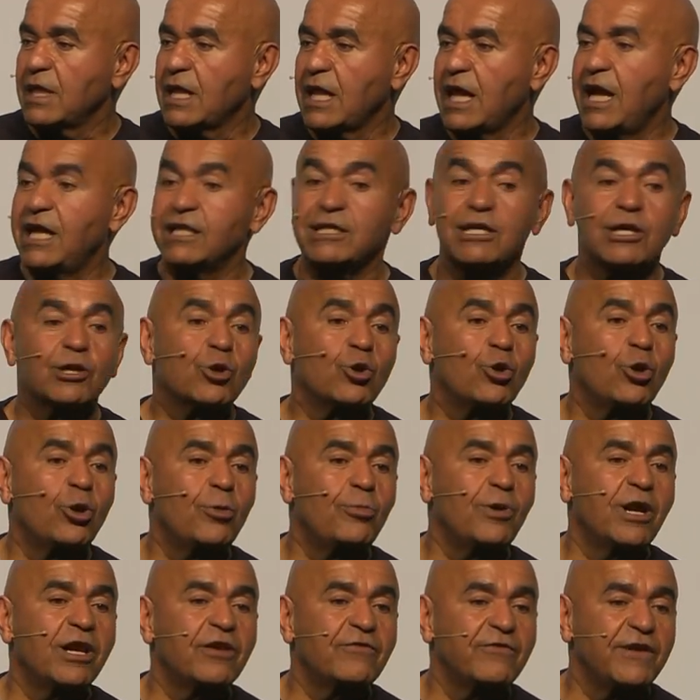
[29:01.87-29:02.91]
Had a
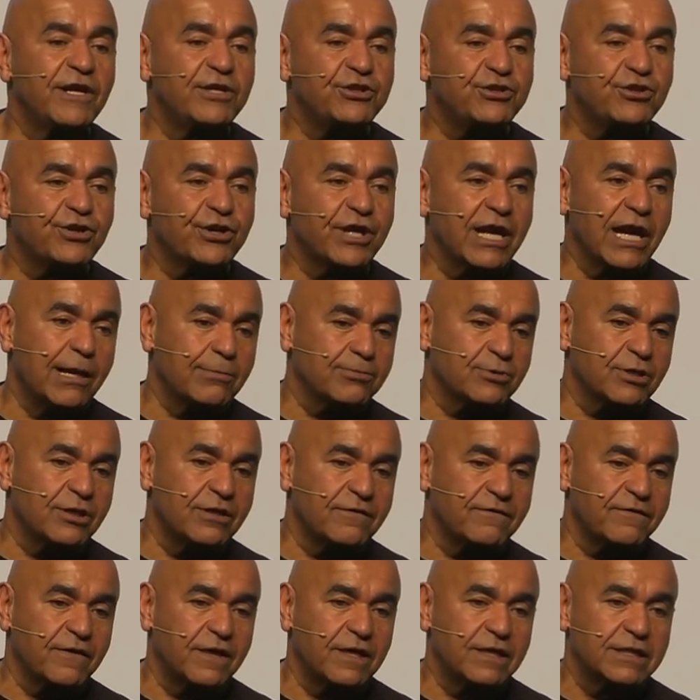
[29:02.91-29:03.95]
global venture capital
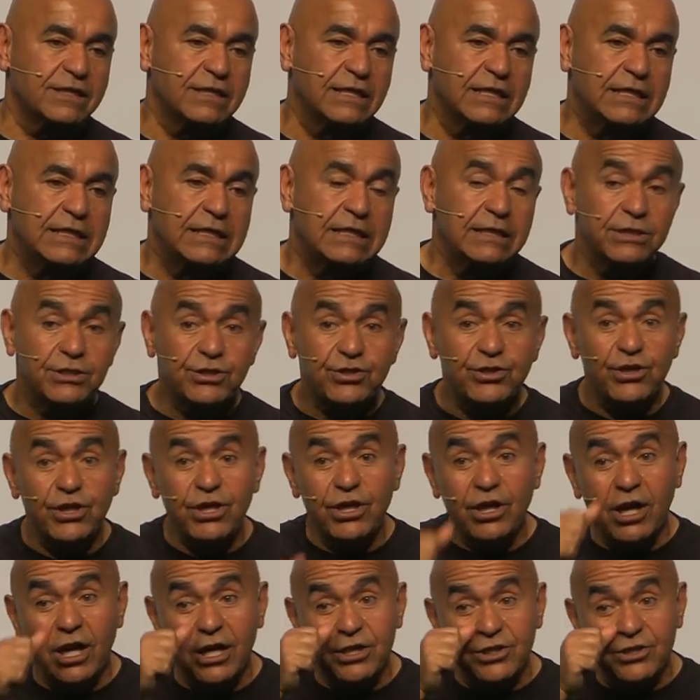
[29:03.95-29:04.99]
fund,
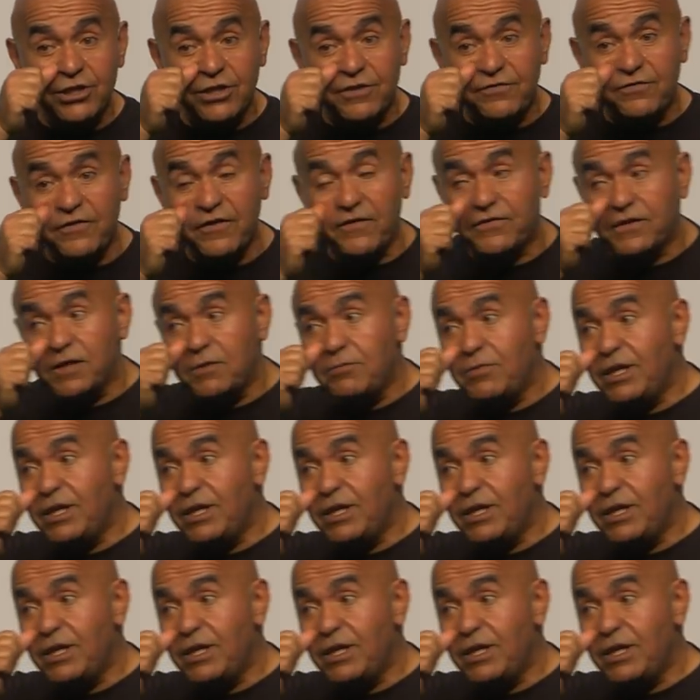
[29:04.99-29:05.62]
$350